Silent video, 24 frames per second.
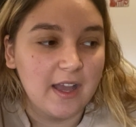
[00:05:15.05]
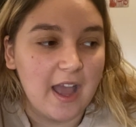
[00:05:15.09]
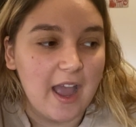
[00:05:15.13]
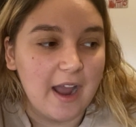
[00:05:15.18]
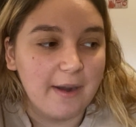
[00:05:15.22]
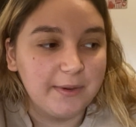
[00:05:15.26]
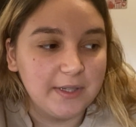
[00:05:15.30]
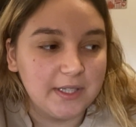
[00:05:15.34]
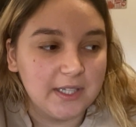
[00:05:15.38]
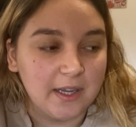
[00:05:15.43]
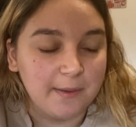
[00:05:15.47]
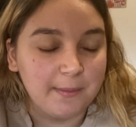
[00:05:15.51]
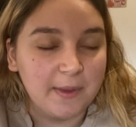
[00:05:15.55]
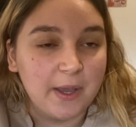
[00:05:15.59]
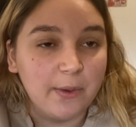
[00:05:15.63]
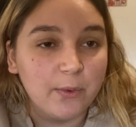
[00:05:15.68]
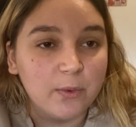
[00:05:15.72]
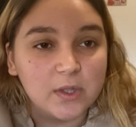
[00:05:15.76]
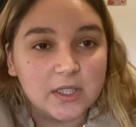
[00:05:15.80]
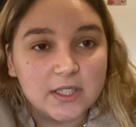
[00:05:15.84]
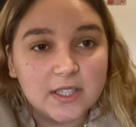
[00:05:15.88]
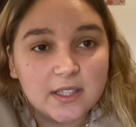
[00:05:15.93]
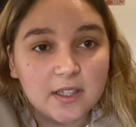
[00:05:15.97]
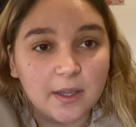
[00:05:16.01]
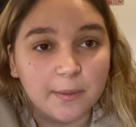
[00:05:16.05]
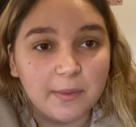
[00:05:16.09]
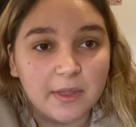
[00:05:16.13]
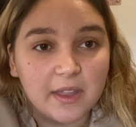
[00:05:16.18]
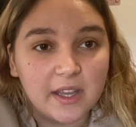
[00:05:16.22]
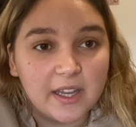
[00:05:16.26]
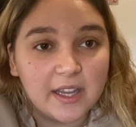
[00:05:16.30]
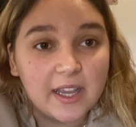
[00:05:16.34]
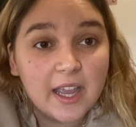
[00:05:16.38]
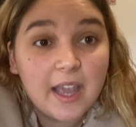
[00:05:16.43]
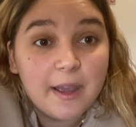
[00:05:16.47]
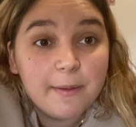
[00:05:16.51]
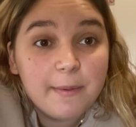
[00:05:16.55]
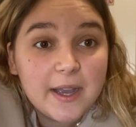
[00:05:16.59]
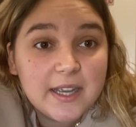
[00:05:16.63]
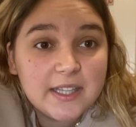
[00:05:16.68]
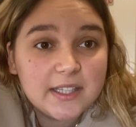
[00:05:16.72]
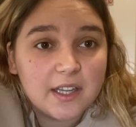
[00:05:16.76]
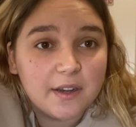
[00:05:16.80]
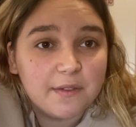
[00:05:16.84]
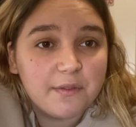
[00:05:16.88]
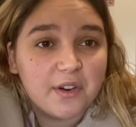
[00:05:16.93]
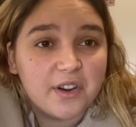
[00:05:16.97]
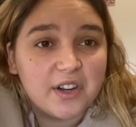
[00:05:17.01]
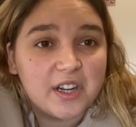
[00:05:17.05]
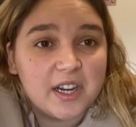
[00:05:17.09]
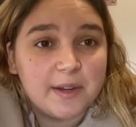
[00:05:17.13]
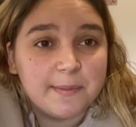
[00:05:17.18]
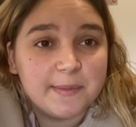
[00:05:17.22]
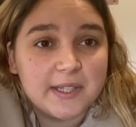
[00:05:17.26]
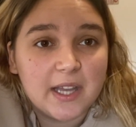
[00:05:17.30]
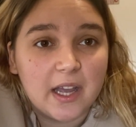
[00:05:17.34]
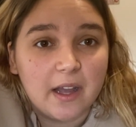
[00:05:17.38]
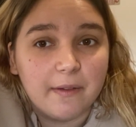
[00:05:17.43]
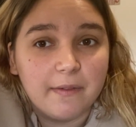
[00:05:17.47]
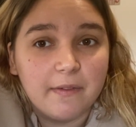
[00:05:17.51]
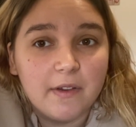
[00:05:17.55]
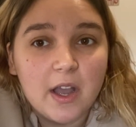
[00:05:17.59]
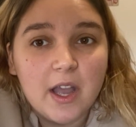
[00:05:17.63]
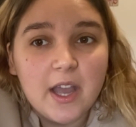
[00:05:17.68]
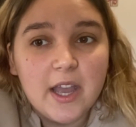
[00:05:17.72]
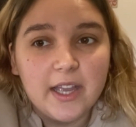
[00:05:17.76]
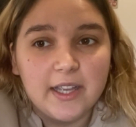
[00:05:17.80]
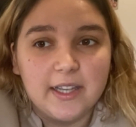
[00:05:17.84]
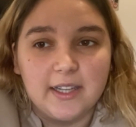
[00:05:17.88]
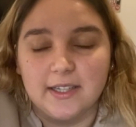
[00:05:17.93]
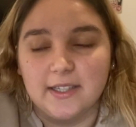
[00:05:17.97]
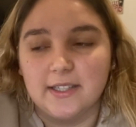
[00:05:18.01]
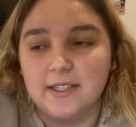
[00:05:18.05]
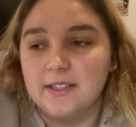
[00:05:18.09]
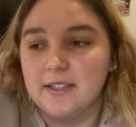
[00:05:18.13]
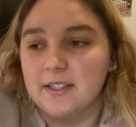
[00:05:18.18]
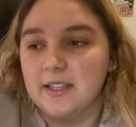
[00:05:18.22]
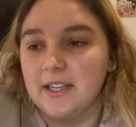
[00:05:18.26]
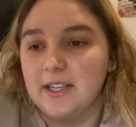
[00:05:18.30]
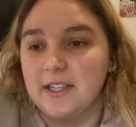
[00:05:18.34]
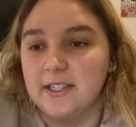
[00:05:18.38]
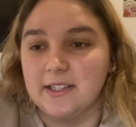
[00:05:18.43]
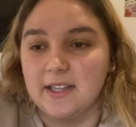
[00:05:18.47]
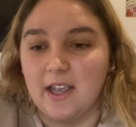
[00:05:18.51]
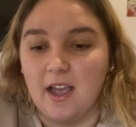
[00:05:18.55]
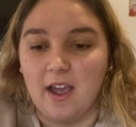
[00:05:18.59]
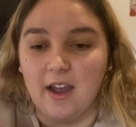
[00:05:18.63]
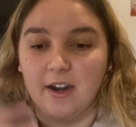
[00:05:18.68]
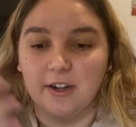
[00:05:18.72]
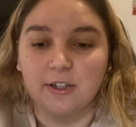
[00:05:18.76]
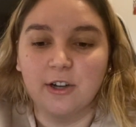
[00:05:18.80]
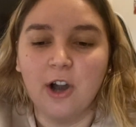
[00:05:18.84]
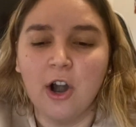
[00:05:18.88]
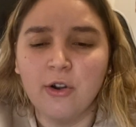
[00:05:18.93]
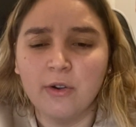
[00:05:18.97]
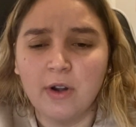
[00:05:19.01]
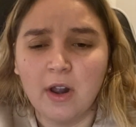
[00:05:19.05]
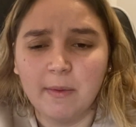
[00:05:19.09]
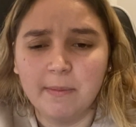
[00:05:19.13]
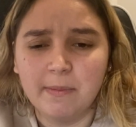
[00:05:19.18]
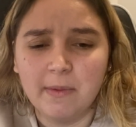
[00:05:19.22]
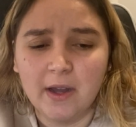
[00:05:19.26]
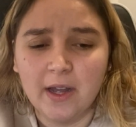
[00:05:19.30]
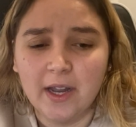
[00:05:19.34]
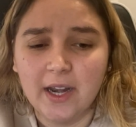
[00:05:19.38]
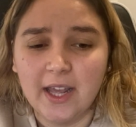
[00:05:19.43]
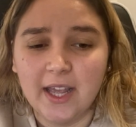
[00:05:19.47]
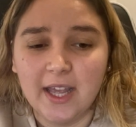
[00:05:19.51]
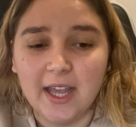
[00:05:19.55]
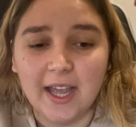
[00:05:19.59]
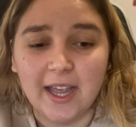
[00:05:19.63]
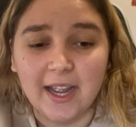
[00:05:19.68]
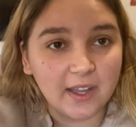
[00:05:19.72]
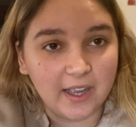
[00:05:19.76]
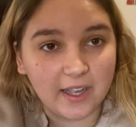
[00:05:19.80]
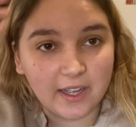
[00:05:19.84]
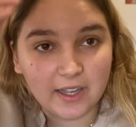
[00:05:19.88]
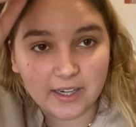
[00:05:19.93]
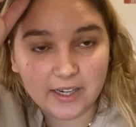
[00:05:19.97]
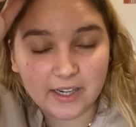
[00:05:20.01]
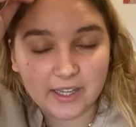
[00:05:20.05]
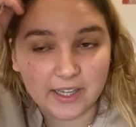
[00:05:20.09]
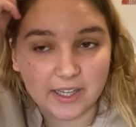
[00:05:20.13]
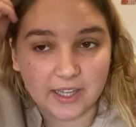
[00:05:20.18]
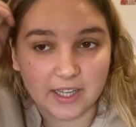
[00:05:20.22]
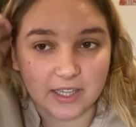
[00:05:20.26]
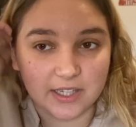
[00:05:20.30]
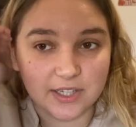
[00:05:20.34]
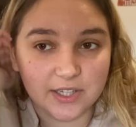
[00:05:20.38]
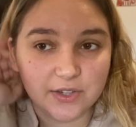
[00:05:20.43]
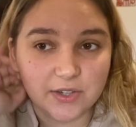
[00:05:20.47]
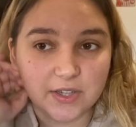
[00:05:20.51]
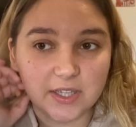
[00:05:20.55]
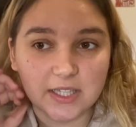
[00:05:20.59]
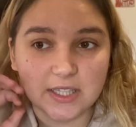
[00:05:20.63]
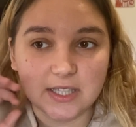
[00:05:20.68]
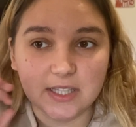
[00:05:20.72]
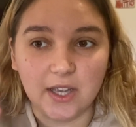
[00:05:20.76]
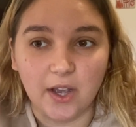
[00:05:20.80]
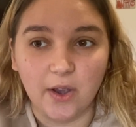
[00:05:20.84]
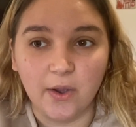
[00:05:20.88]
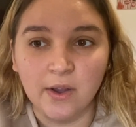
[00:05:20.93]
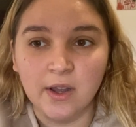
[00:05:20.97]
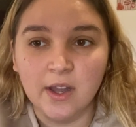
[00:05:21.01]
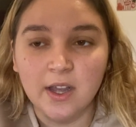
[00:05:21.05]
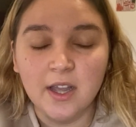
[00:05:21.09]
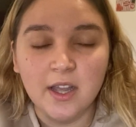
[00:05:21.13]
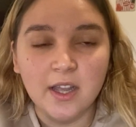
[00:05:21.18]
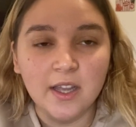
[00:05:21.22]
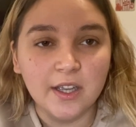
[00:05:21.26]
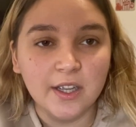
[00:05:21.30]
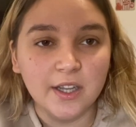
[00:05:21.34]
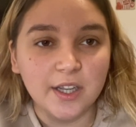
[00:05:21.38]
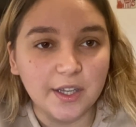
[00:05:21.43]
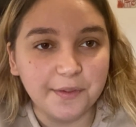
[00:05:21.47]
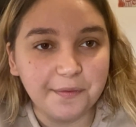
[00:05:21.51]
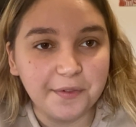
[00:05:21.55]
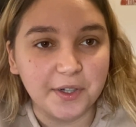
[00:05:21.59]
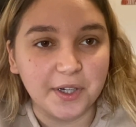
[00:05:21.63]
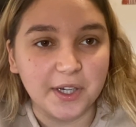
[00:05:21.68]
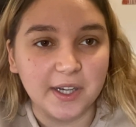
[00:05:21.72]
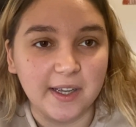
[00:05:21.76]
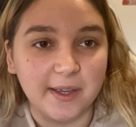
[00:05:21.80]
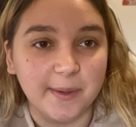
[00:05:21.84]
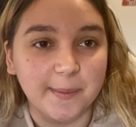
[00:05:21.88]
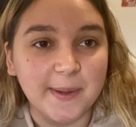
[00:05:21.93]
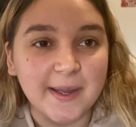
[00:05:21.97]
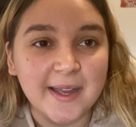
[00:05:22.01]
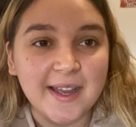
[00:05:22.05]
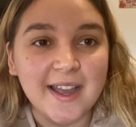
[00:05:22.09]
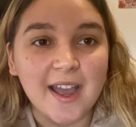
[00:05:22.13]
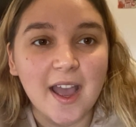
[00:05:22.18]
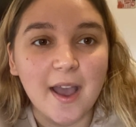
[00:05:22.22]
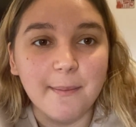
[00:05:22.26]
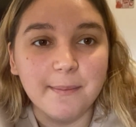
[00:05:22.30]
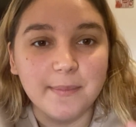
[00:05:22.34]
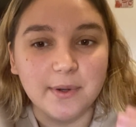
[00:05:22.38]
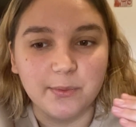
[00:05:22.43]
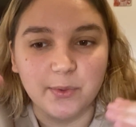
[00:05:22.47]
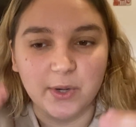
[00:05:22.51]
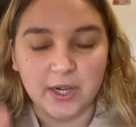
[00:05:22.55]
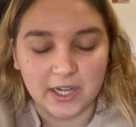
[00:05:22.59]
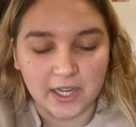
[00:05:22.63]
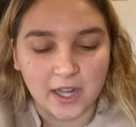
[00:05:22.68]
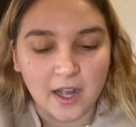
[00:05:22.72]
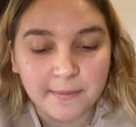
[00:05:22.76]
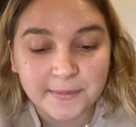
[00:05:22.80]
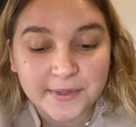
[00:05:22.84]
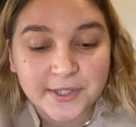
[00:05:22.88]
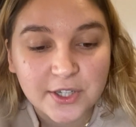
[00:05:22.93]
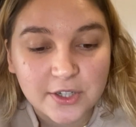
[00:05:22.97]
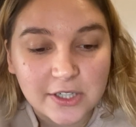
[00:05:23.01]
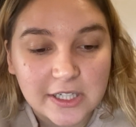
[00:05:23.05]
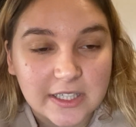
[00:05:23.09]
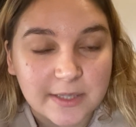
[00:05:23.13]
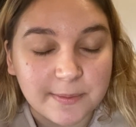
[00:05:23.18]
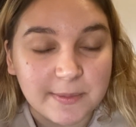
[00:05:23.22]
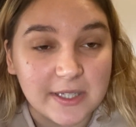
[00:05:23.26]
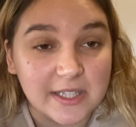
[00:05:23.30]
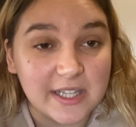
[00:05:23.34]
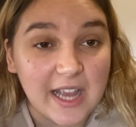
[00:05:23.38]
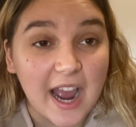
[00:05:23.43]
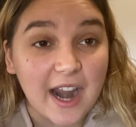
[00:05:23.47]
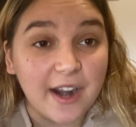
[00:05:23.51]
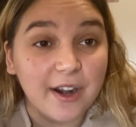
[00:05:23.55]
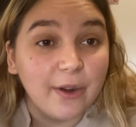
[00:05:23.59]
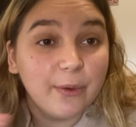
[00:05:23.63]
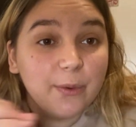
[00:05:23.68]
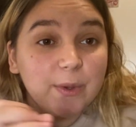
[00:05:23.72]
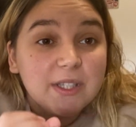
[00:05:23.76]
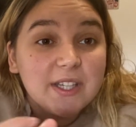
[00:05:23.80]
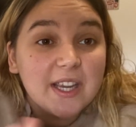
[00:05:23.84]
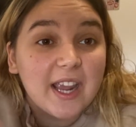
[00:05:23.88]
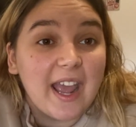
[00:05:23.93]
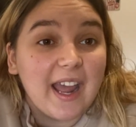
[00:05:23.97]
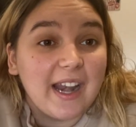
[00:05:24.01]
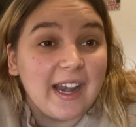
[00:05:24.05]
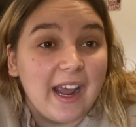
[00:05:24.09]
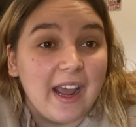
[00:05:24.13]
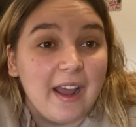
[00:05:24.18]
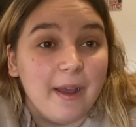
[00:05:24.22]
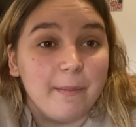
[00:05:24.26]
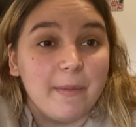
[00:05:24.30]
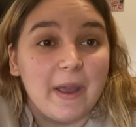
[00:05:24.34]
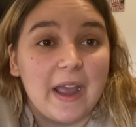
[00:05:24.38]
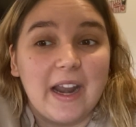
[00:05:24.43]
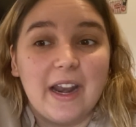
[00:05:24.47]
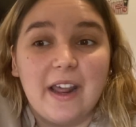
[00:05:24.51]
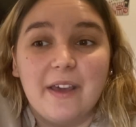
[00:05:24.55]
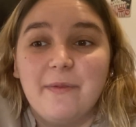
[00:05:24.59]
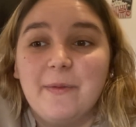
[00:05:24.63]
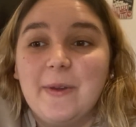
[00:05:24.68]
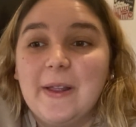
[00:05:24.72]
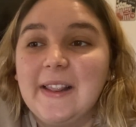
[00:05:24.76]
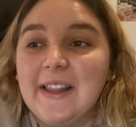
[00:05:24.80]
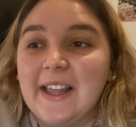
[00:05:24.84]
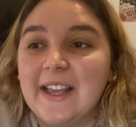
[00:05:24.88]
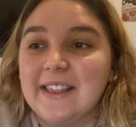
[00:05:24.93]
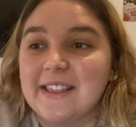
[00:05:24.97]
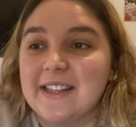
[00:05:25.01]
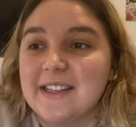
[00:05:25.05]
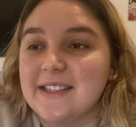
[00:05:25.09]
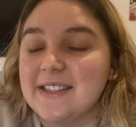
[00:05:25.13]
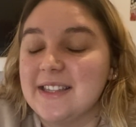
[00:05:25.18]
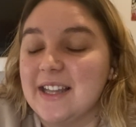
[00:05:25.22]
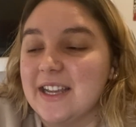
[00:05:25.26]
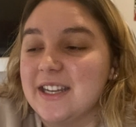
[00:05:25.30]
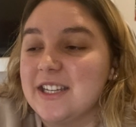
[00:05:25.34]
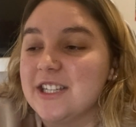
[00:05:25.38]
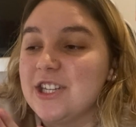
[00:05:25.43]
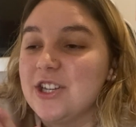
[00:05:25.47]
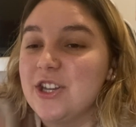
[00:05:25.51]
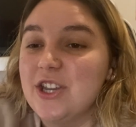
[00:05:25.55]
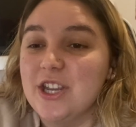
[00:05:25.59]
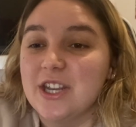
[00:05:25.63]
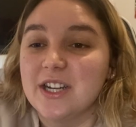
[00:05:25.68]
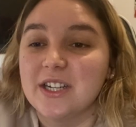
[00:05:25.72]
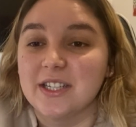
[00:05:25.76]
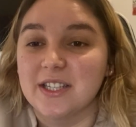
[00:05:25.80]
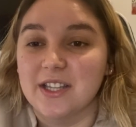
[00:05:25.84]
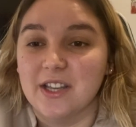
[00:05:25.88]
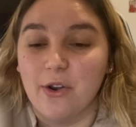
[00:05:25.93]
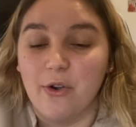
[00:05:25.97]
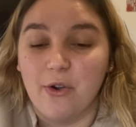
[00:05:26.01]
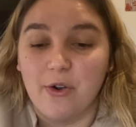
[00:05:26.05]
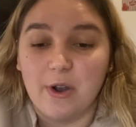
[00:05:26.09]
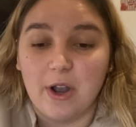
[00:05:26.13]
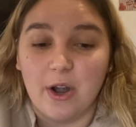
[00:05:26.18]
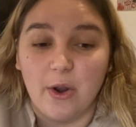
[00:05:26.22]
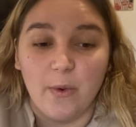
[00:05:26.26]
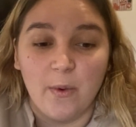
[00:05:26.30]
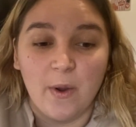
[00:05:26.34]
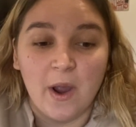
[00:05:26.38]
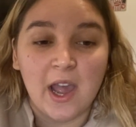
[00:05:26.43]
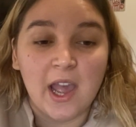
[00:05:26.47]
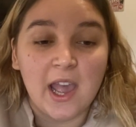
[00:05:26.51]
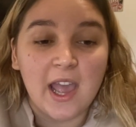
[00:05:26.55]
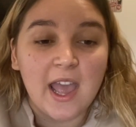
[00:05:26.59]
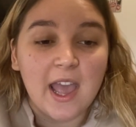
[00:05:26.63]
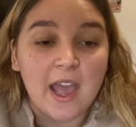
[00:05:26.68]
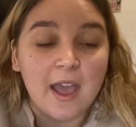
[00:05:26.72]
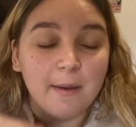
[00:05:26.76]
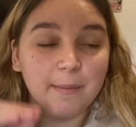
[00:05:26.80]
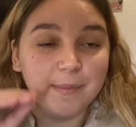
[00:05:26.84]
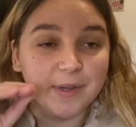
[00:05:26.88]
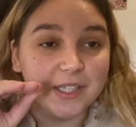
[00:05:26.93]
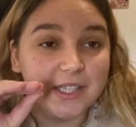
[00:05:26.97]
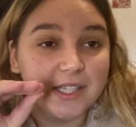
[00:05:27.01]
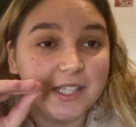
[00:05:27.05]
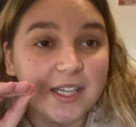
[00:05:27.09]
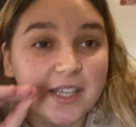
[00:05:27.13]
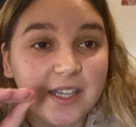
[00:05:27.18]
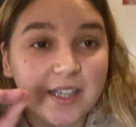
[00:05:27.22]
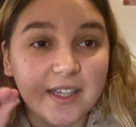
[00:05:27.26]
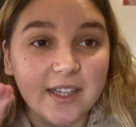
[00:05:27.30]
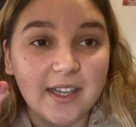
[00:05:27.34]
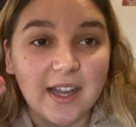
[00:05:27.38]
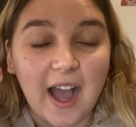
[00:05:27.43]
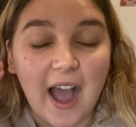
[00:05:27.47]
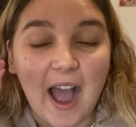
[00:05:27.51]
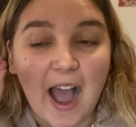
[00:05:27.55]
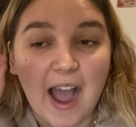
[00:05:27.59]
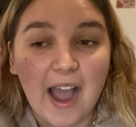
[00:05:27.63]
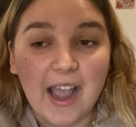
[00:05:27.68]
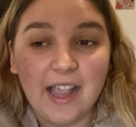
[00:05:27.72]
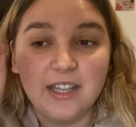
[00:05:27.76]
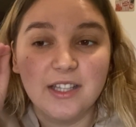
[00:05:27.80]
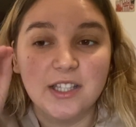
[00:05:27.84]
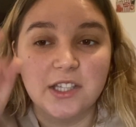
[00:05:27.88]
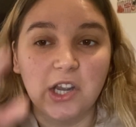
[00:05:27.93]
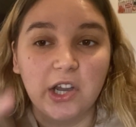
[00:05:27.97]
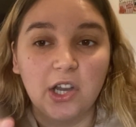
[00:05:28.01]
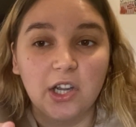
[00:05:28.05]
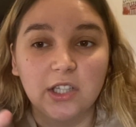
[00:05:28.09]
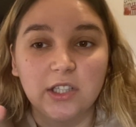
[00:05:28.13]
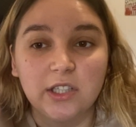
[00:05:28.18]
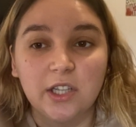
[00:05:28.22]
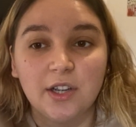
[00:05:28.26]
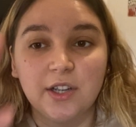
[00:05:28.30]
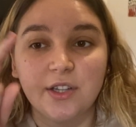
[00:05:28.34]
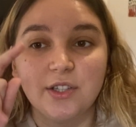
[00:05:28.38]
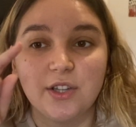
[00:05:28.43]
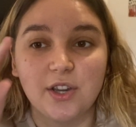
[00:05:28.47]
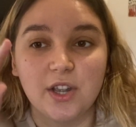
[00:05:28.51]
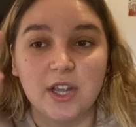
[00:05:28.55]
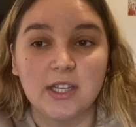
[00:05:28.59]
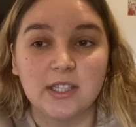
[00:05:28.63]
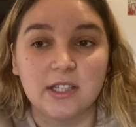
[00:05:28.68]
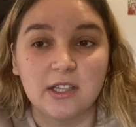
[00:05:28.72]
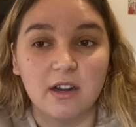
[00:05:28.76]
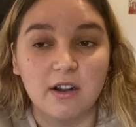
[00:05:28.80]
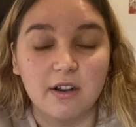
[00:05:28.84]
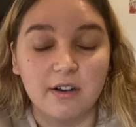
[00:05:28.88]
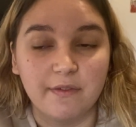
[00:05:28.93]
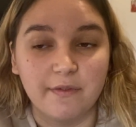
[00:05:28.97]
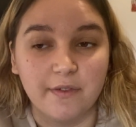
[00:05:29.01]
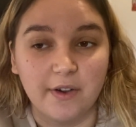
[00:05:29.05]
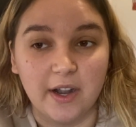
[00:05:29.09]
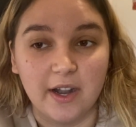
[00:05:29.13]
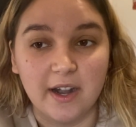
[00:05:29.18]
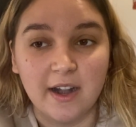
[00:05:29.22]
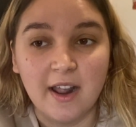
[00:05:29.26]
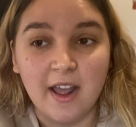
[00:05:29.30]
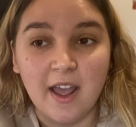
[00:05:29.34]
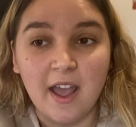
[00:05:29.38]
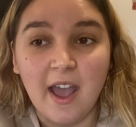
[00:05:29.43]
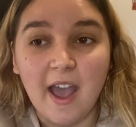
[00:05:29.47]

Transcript: every time he wants something he buys it for himself because he's got grown-up money and he can do it so good for him but when it comes to Christmas I don't know what to get him and I've been like this like two years in a row but I talked to his girlfriend